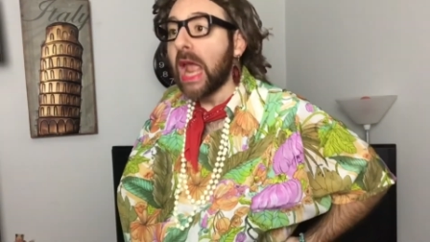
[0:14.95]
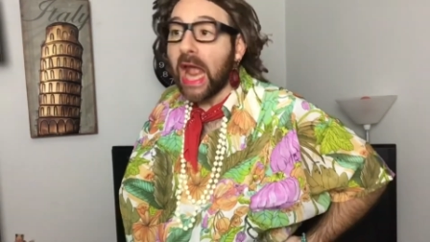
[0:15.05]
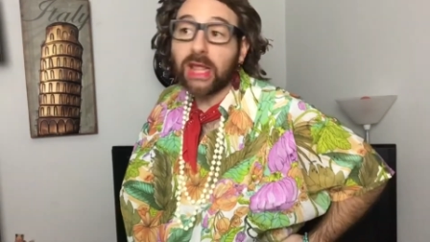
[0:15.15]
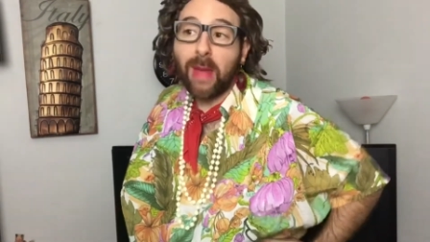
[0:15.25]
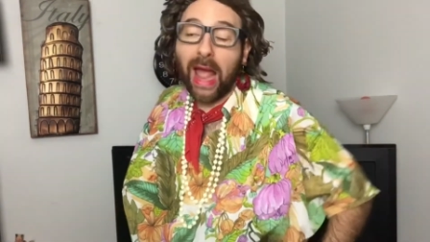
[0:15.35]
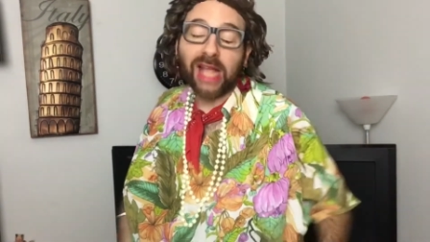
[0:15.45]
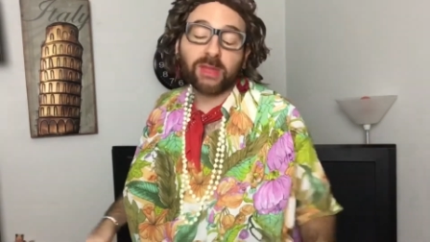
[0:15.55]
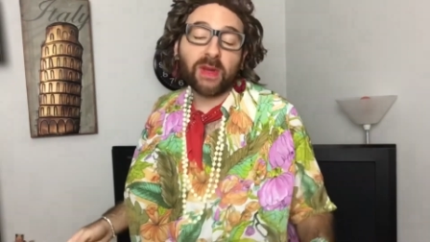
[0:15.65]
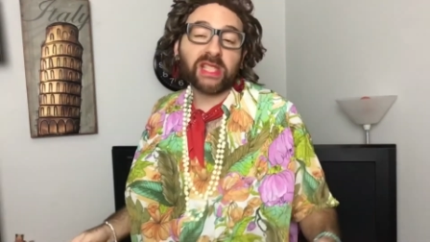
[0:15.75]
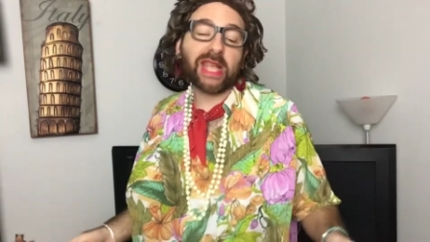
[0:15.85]
And my
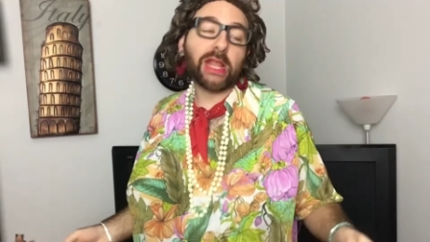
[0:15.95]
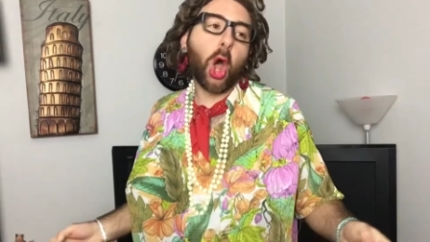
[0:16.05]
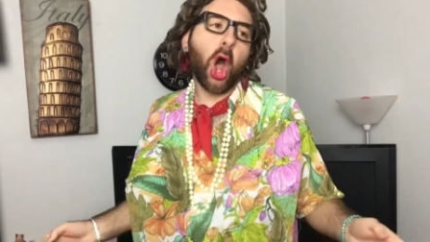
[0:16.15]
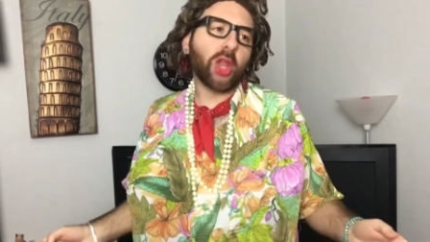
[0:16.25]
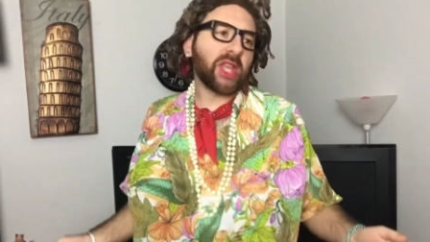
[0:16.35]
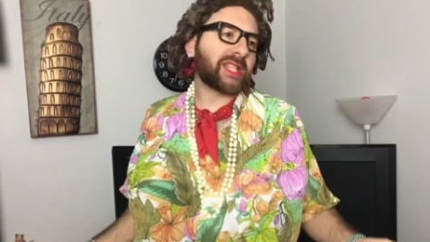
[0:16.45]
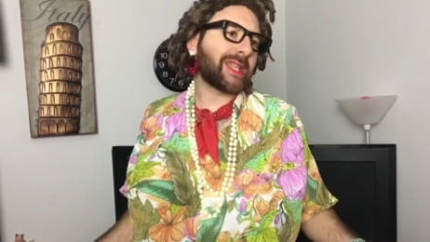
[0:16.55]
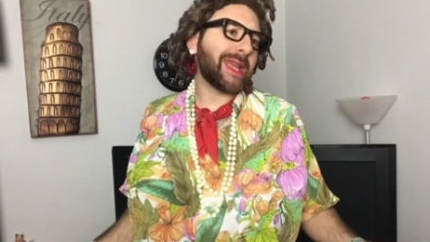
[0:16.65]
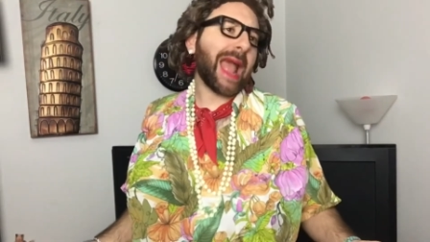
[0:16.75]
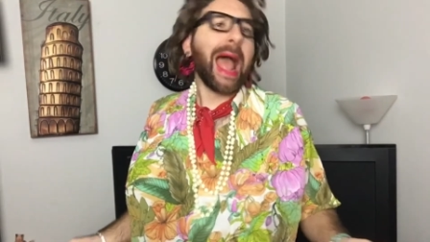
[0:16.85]
husband said, Oh, this
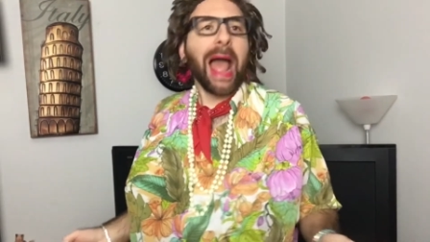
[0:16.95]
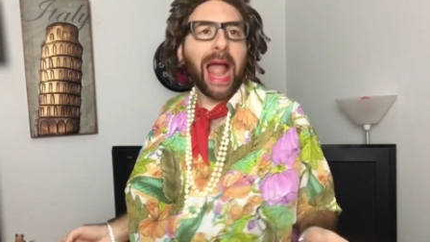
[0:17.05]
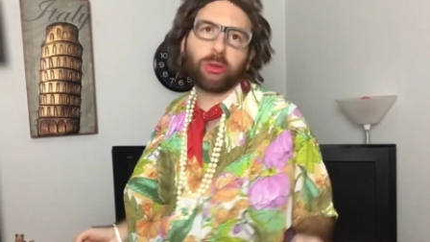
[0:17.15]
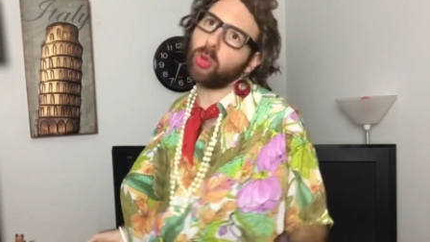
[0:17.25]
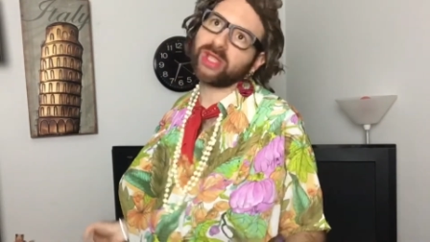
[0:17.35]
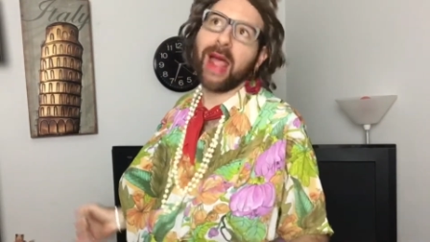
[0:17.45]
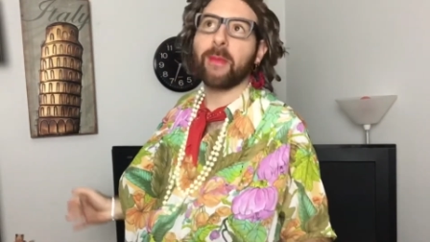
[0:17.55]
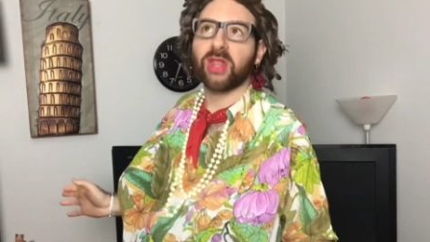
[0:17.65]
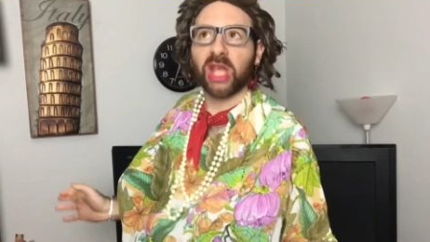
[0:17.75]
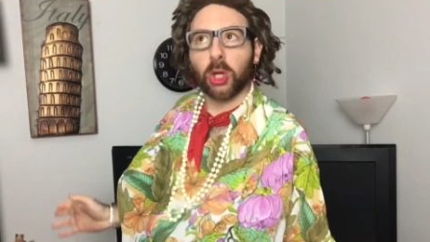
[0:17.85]
year I do
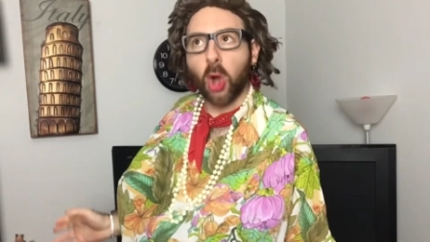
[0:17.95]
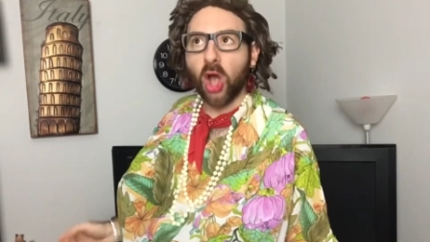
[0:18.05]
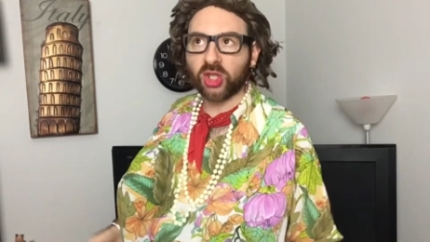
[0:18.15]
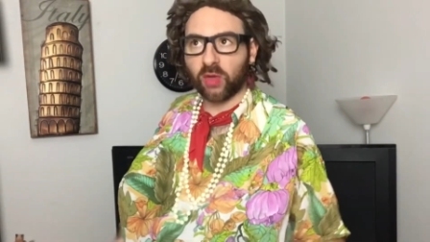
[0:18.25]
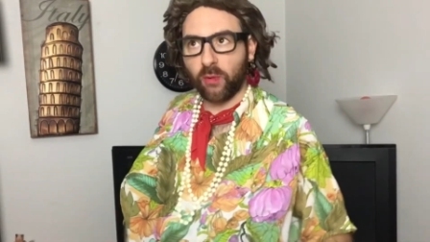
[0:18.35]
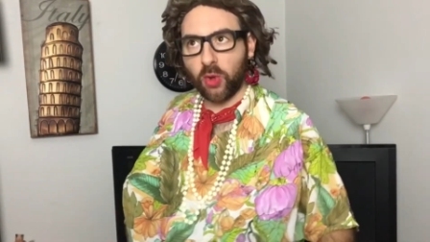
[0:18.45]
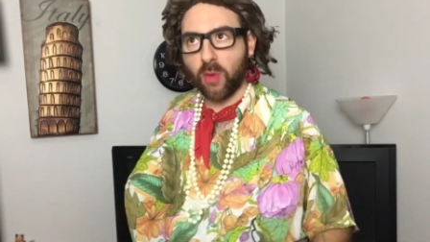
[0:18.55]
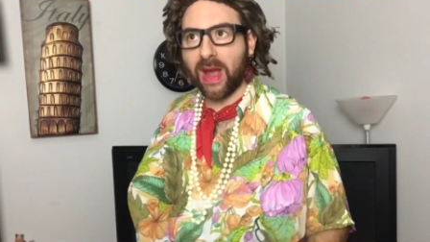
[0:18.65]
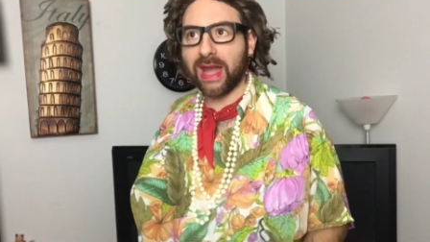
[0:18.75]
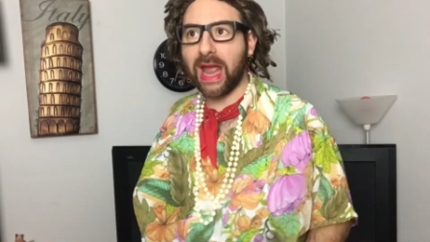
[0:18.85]
something nicer for you,
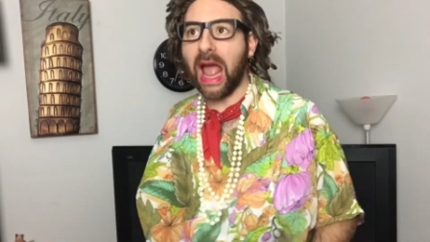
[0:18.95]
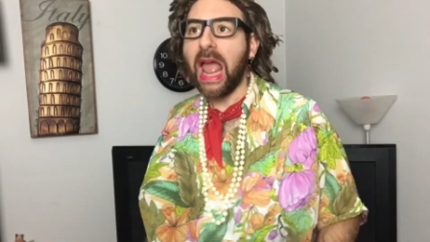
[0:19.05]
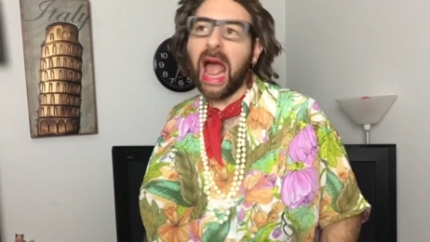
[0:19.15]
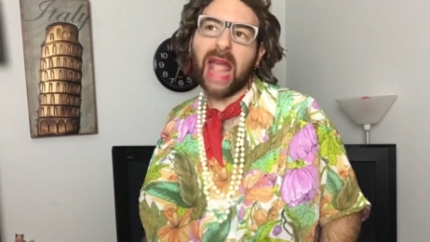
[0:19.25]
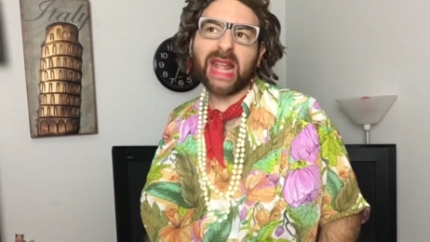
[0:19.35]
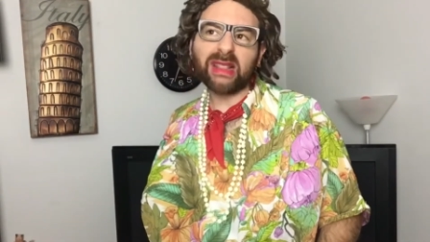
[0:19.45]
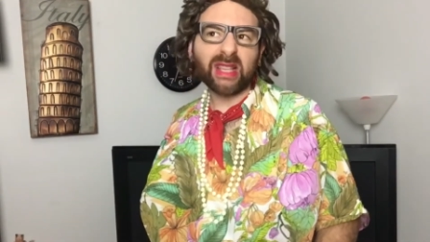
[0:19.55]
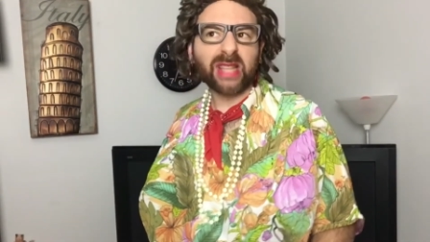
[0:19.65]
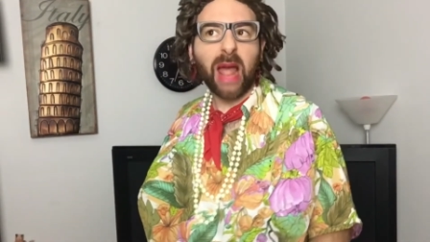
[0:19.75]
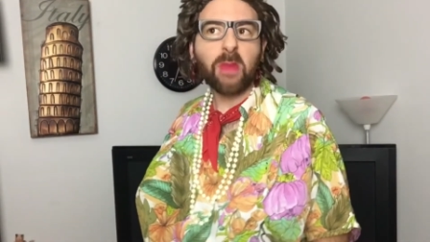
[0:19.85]
Maria. I get
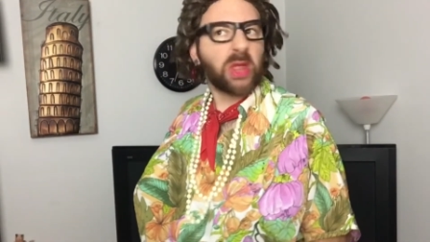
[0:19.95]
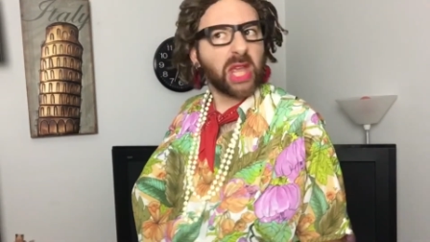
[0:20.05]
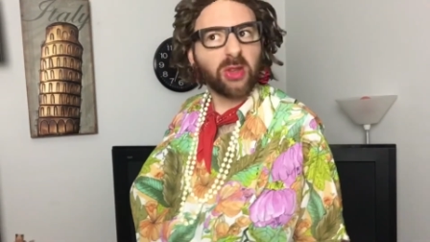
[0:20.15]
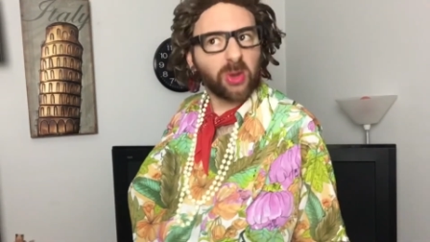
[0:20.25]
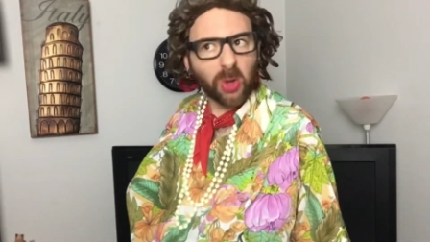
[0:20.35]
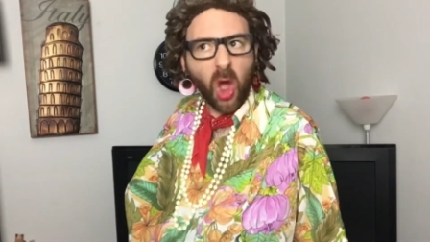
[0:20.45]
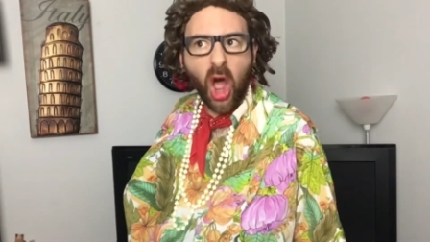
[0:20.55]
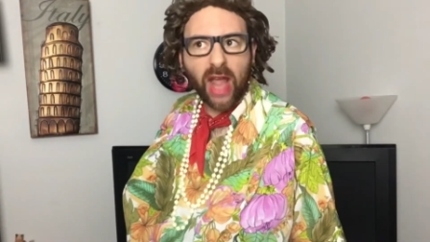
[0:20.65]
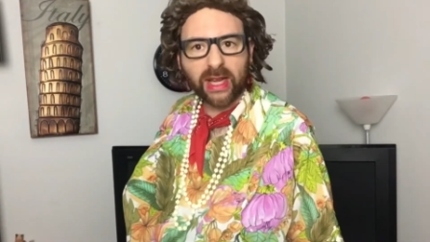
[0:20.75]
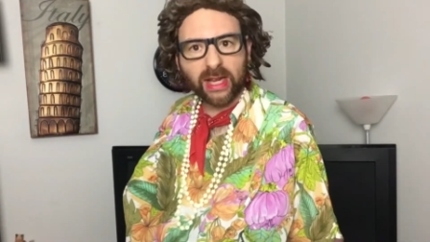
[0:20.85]
this something you
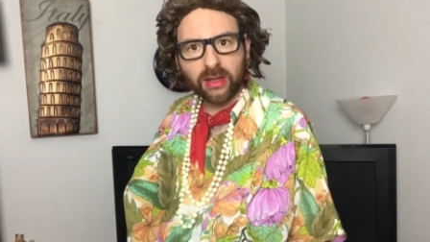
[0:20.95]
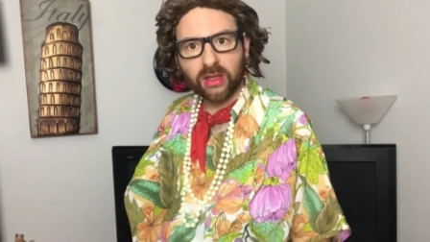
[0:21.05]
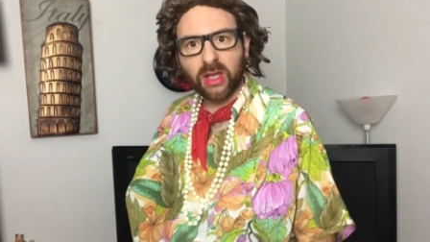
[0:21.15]
like.